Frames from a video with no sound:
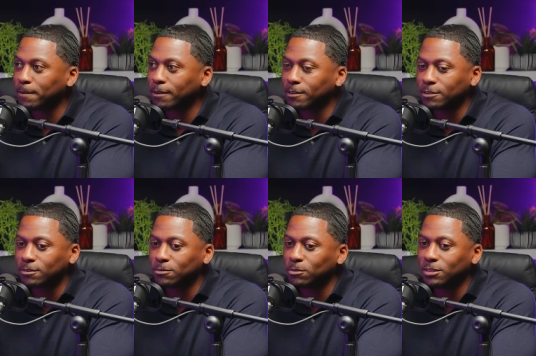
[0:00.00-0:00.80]
Yeah, so
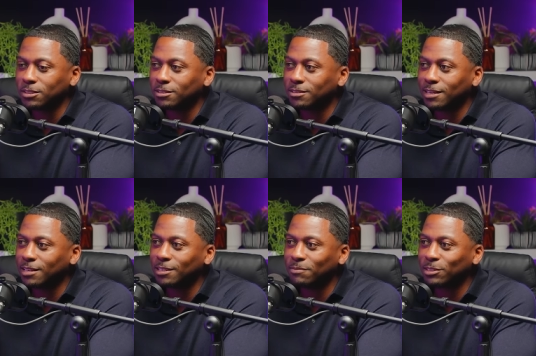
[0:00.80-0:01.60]
we're just
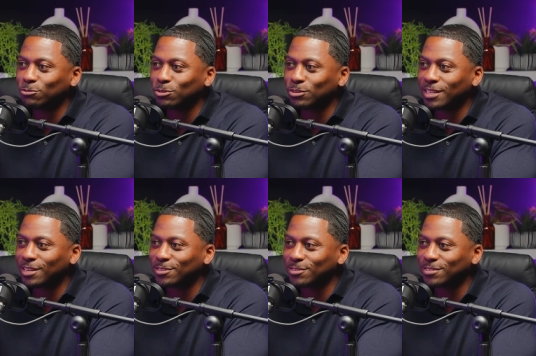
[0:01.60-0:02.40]
individual
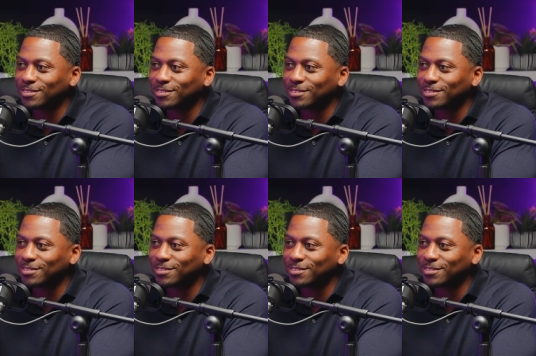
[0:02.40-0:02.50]
cells.